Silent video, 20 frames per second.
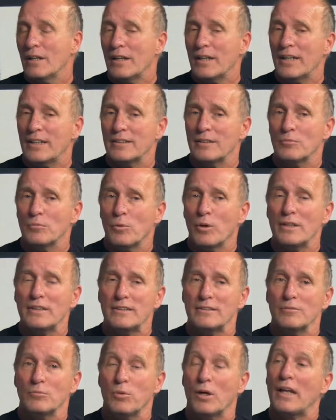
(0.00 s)
And
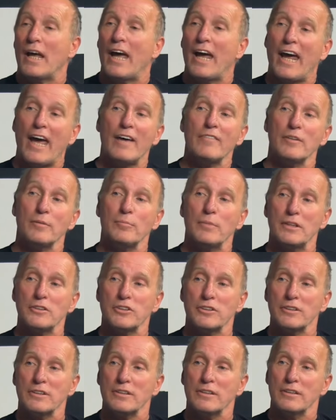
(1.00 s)
what I haven't
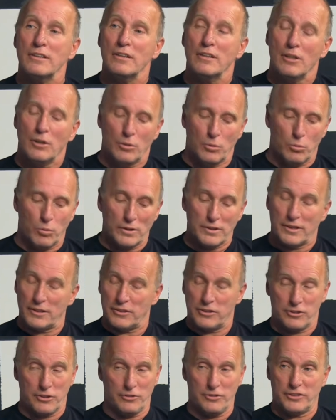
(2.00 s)
mentioned, what the
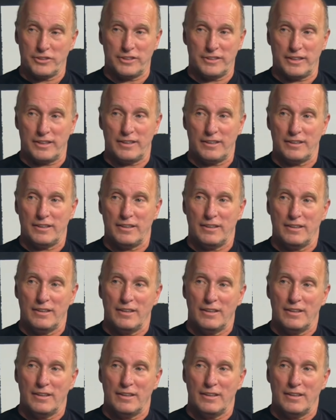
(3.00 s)
church did,